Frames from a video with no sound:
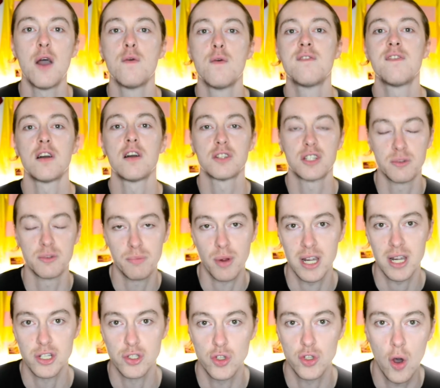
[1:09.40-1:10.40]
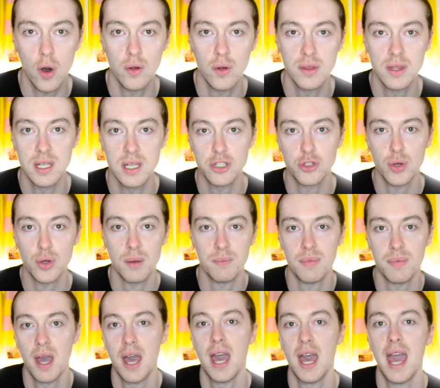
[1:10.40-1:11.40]
first impressions on this strip,
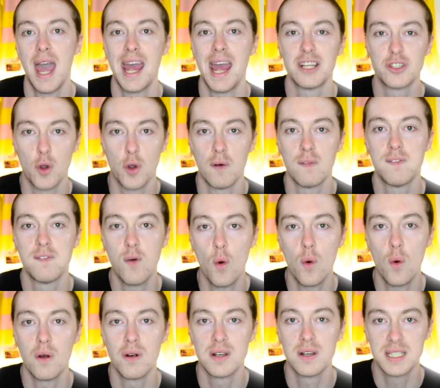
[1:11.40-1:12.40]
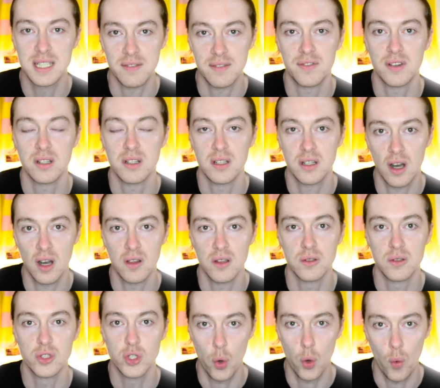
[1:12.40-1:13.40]
it's got 4 different
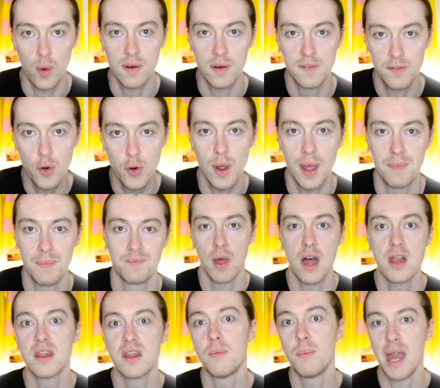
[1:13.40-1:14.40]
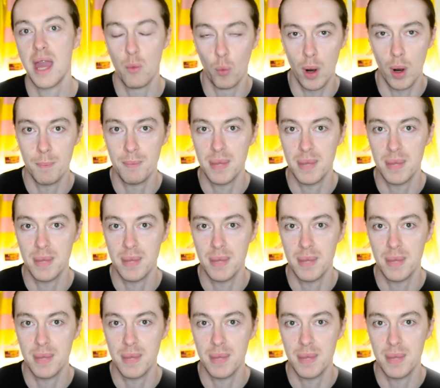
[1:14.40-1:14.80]
colours going through it. The main one